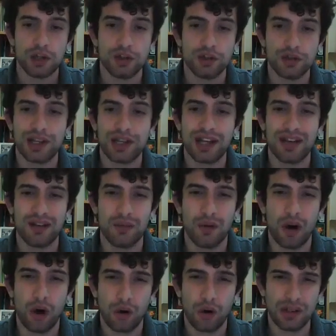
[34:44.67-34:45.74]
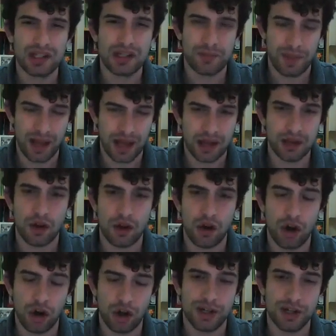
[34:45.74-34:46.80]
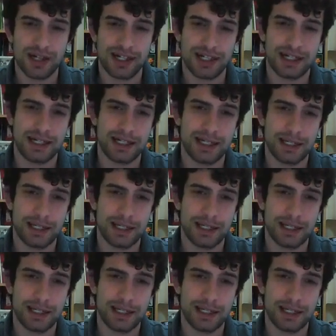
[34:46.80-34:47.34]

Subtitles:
You can only depend on